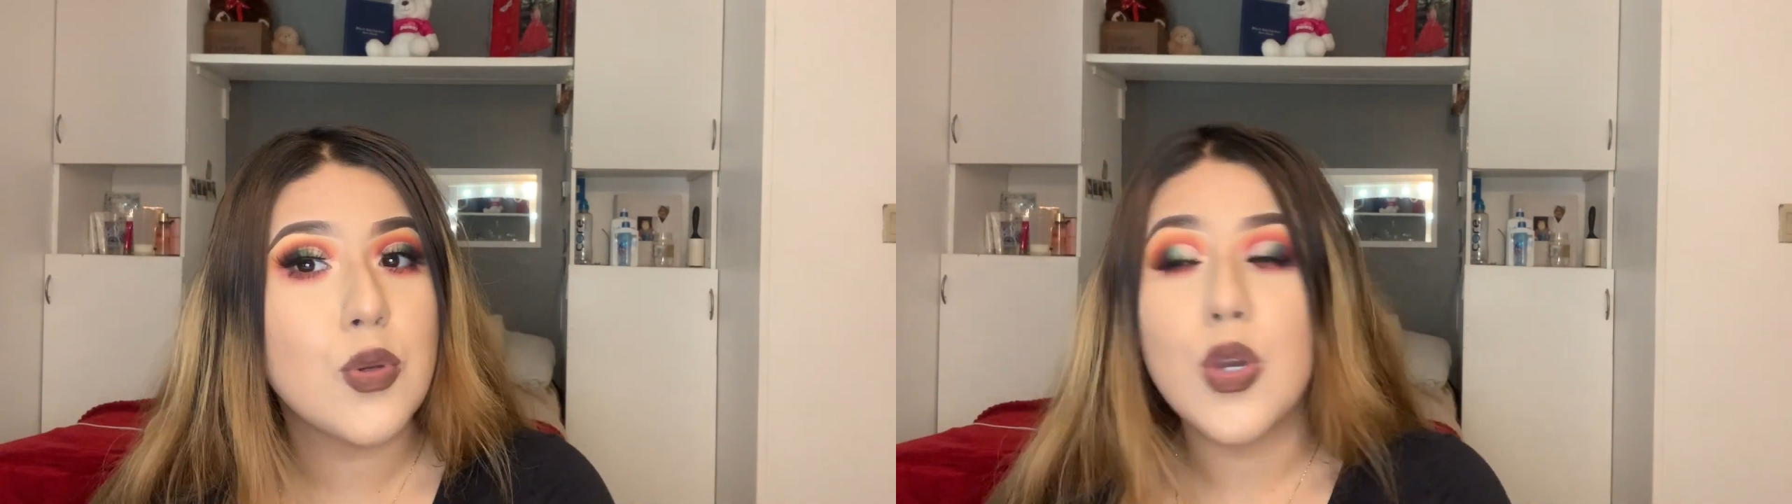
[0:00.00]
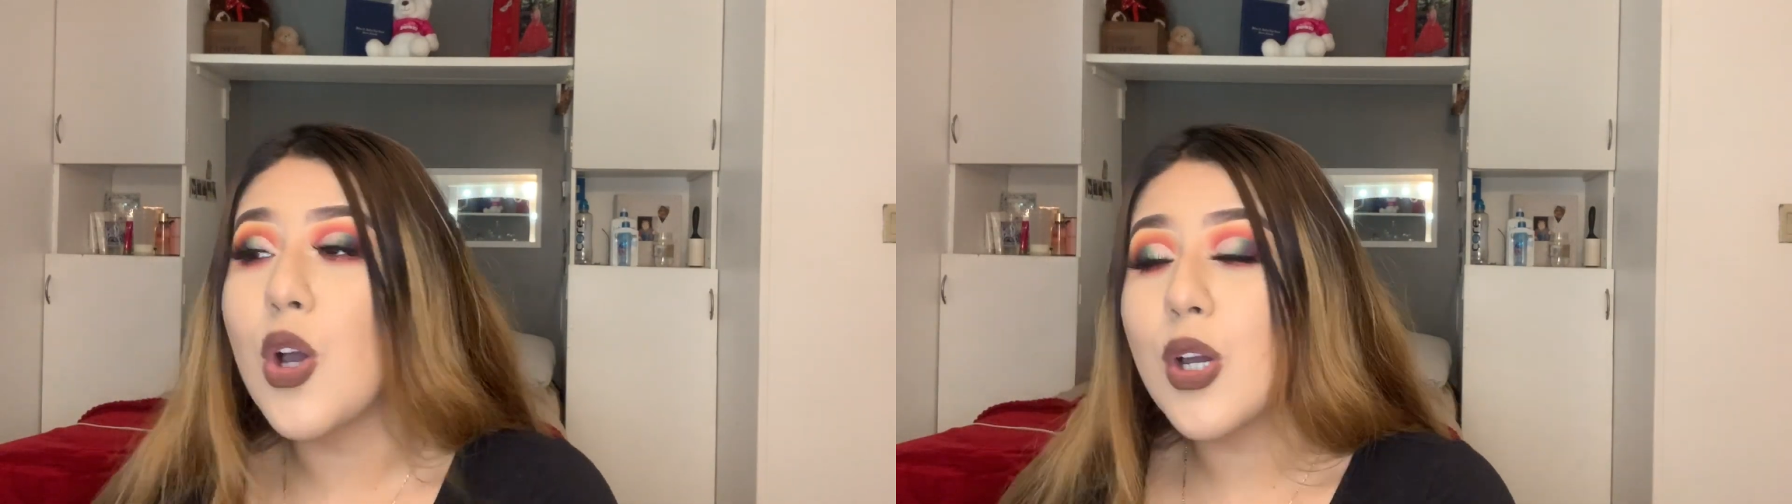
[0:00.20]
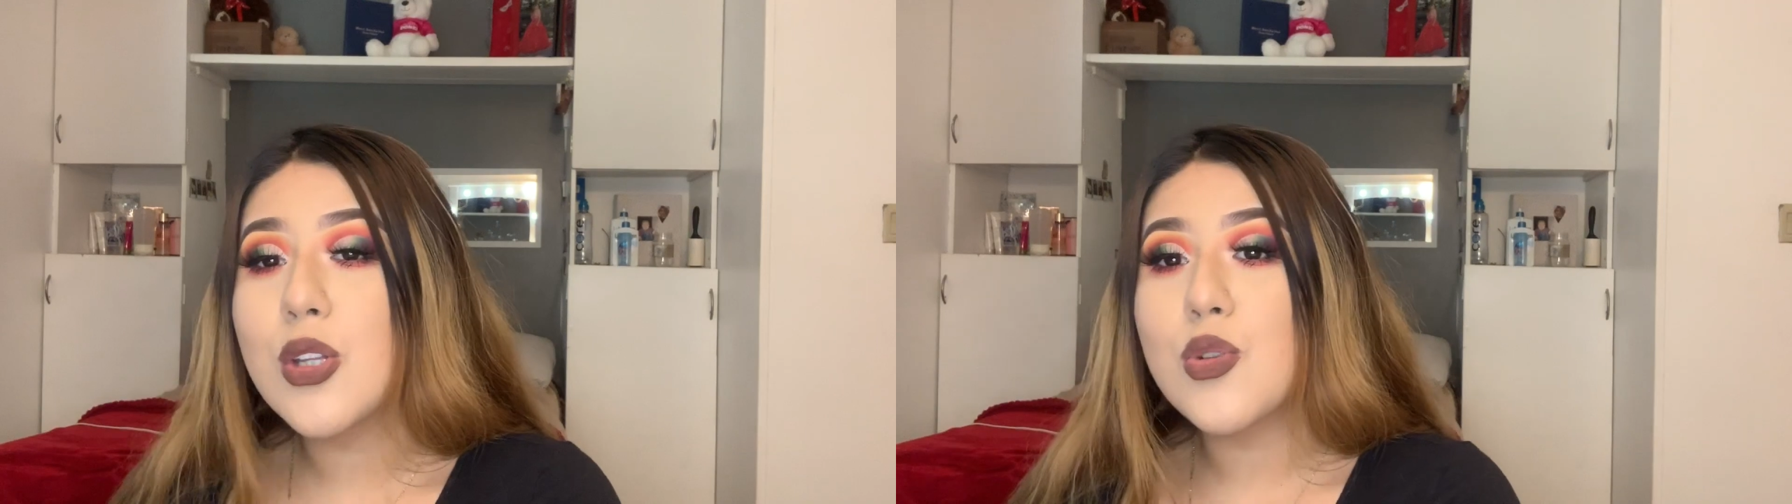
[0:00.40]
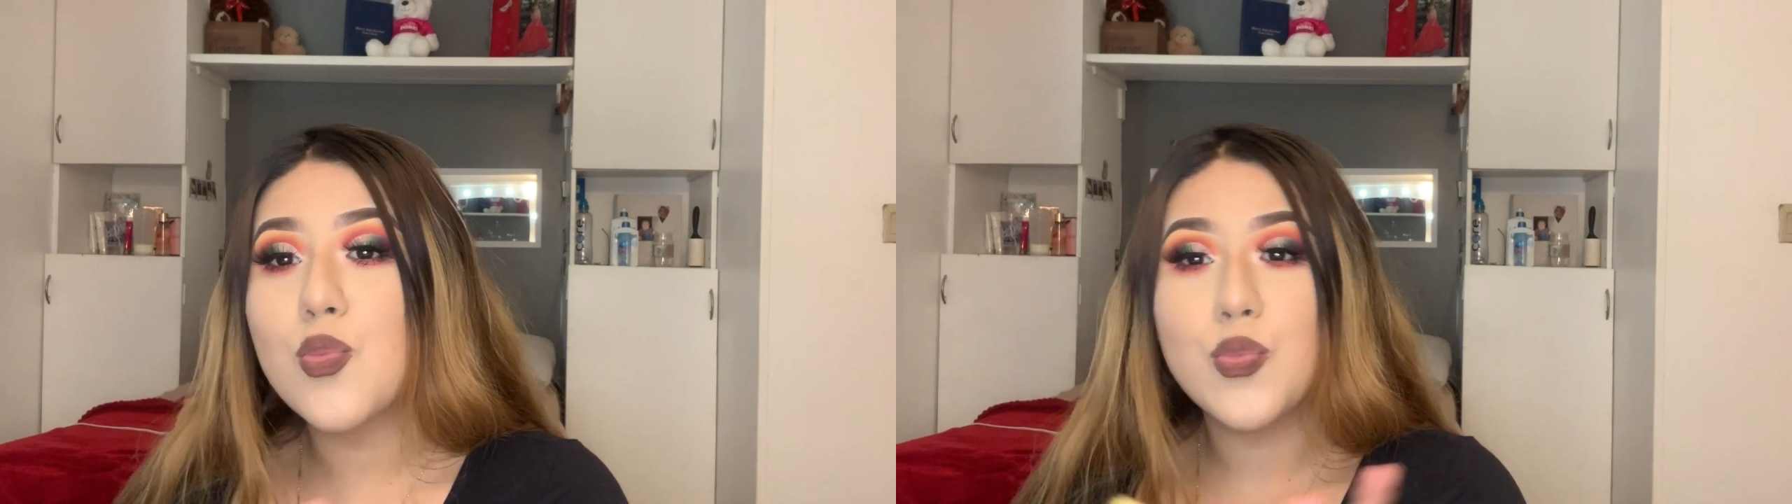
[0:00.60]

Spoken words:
So yeah, guys.